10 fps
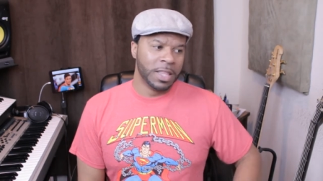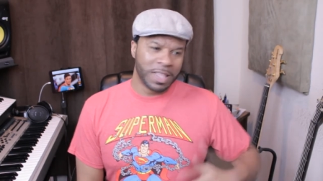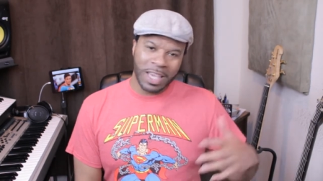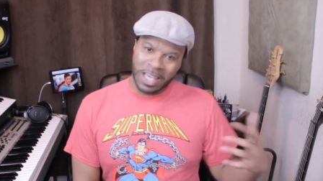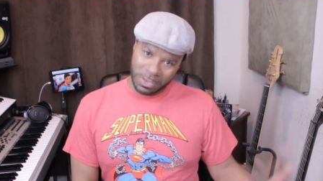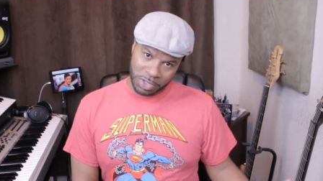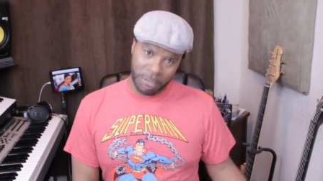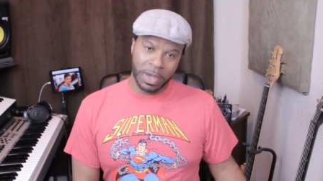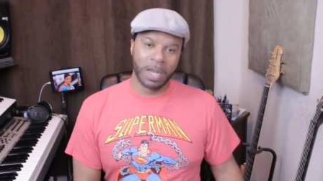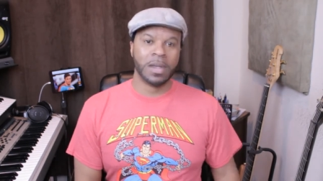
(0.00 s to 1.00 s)
that they give
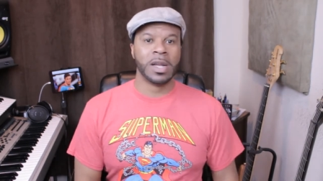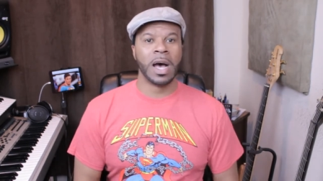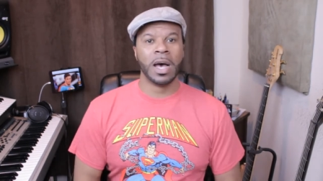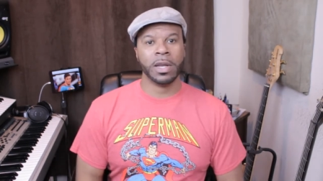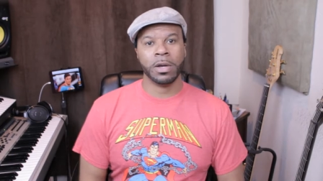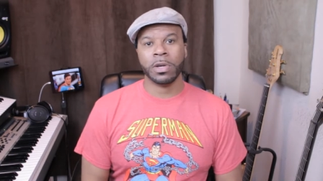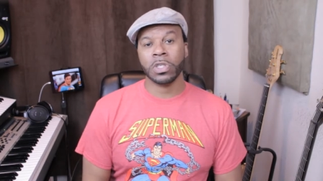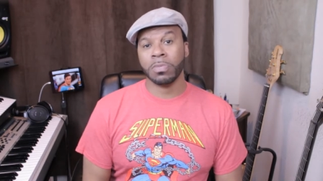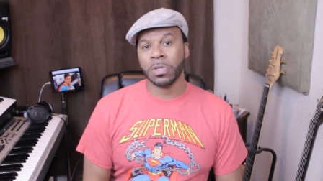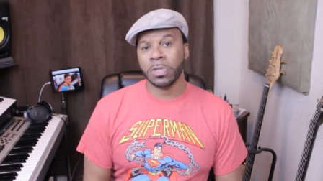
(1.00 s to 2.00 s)
some kind of nod or
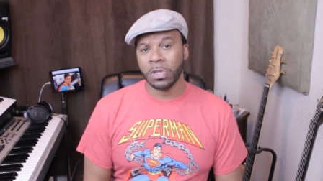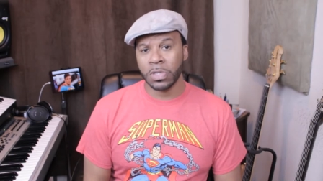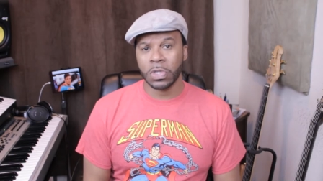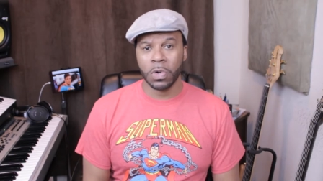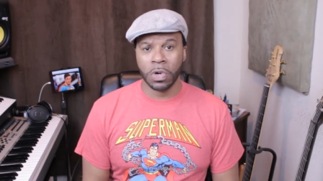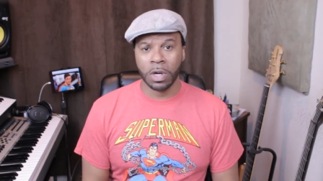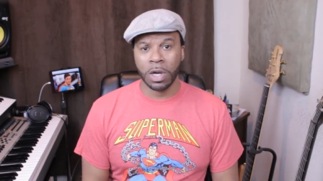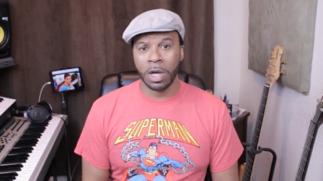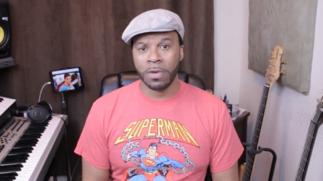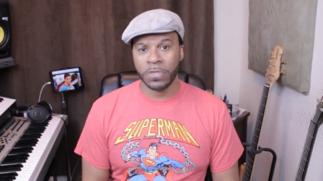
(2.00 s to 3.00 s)
something to the score
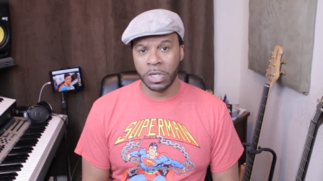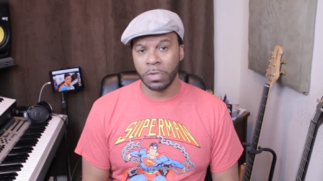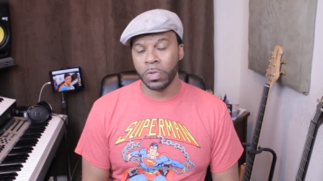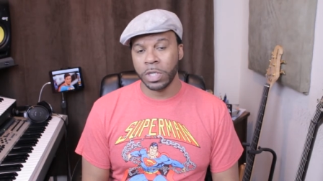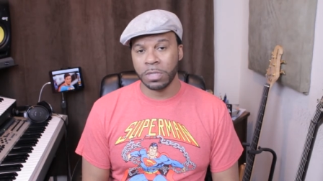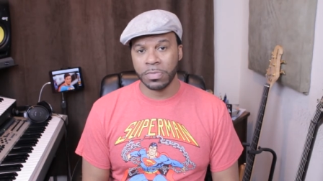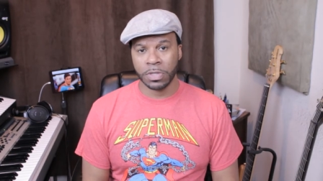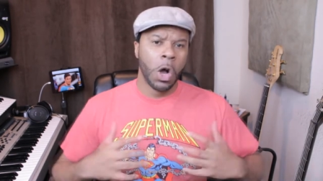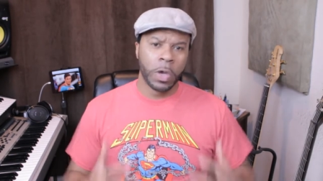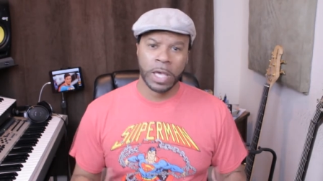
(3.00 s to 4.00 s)
of John
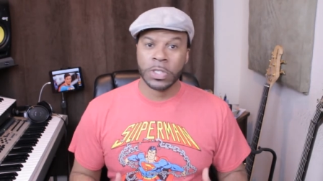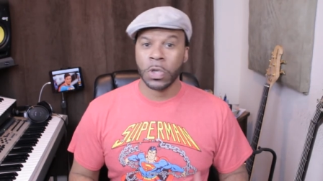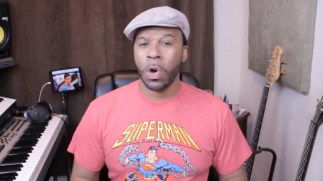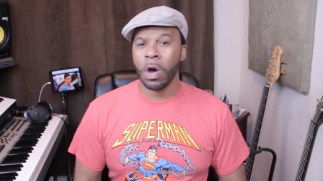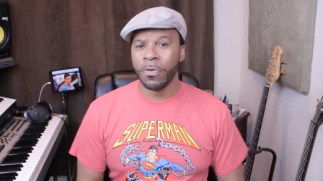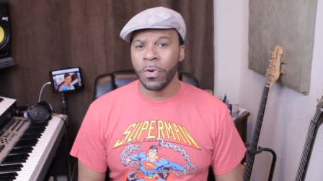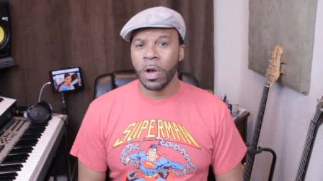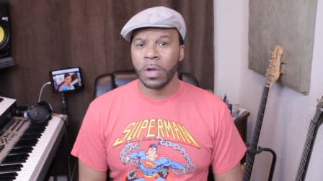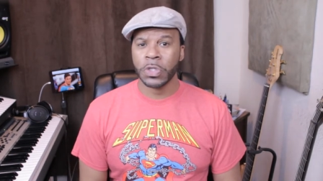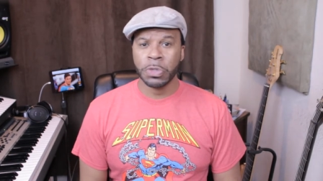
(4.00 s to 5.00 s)
Williams. Okay, so
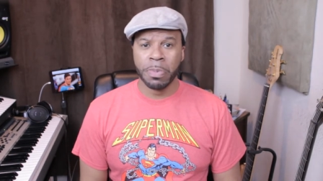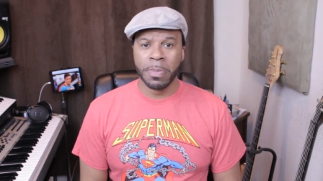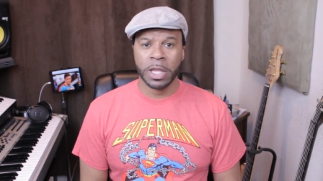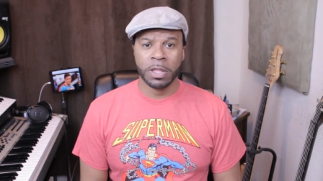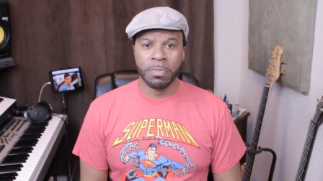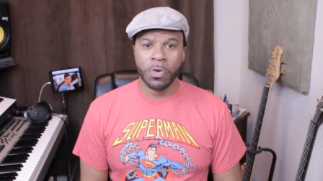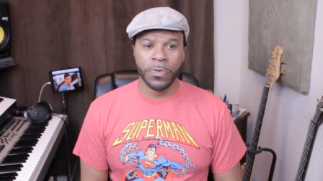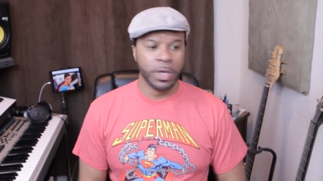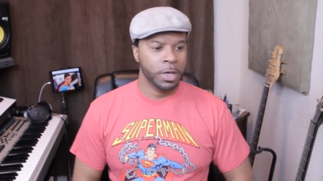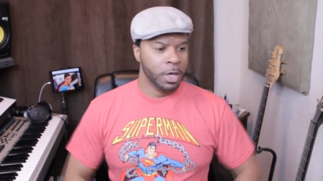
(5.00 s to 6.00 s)
overall, Superman the
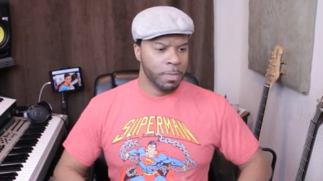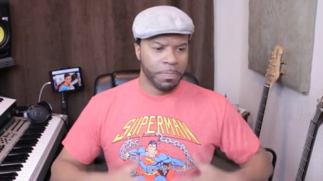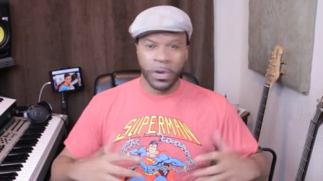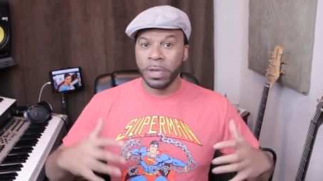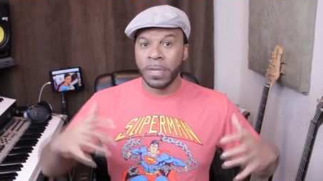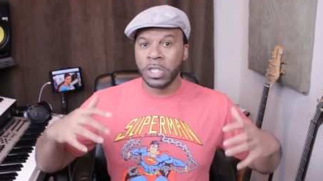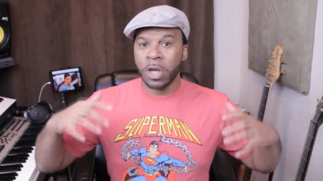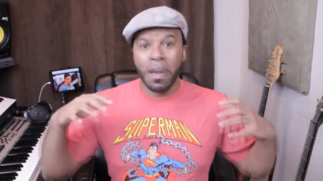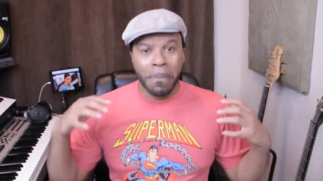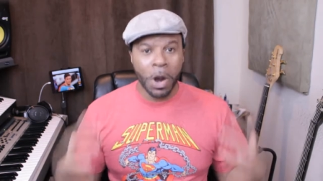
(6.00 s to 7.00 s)
movie, pretty much
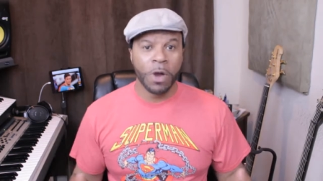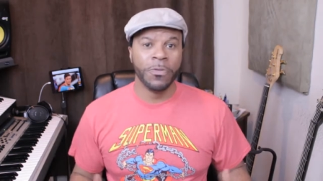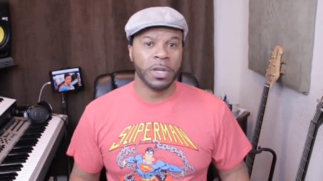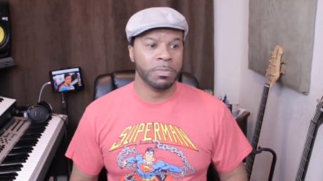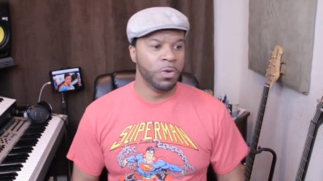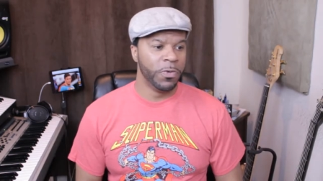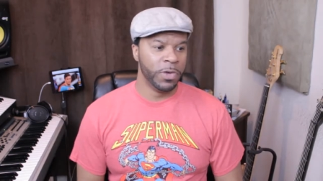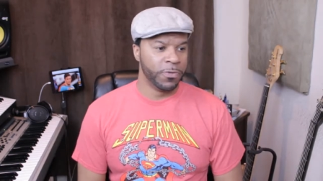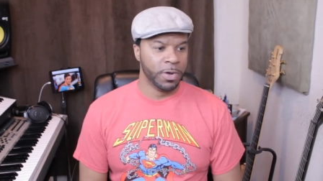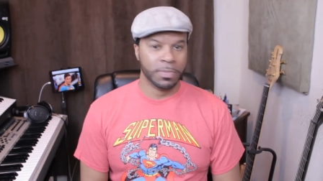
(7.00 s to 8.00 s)
a perfect
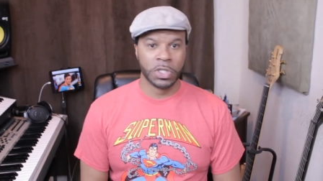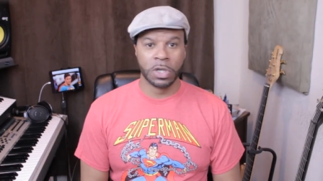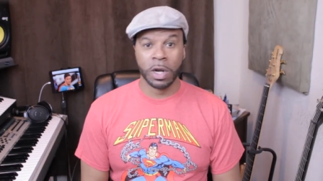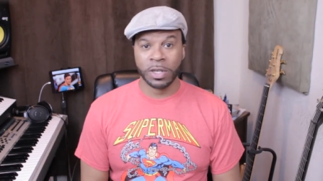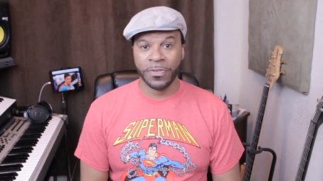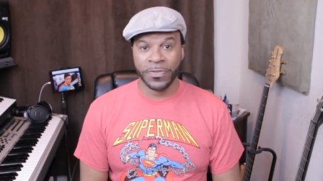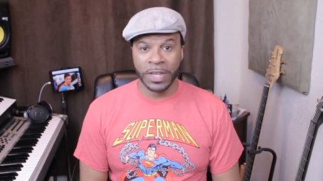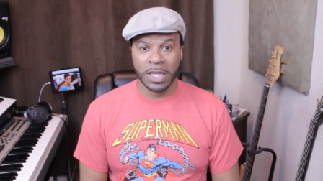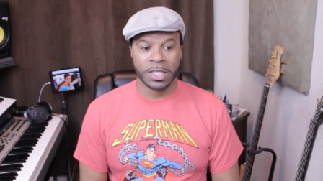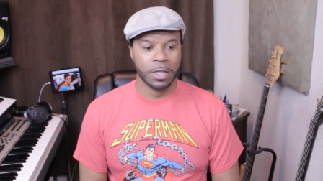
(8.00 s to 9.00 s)
movie from start to
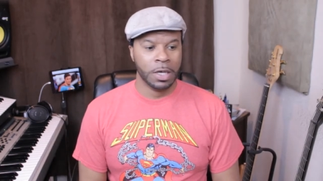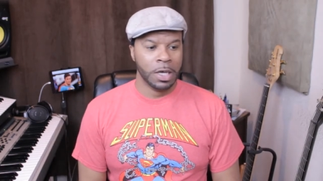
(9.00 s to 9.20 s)
finish.